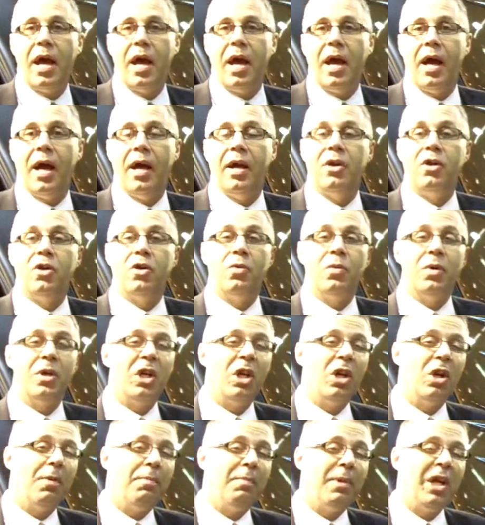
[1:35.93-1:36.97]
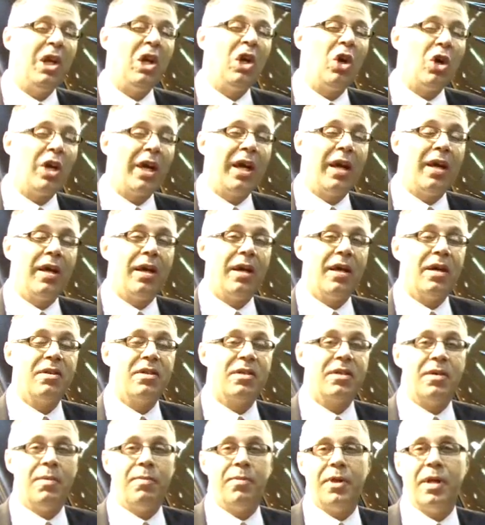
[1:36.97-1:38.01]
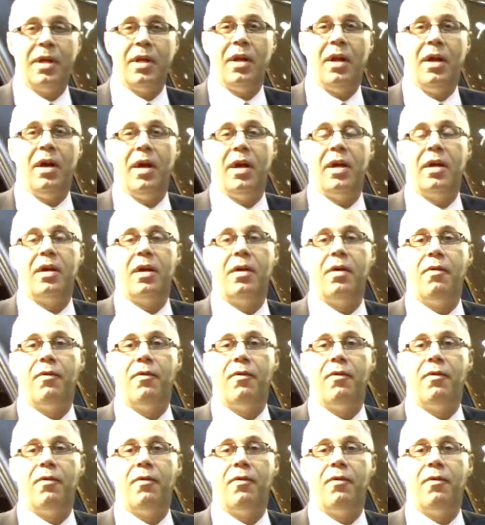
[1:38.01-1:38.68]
and you would be looking at something like,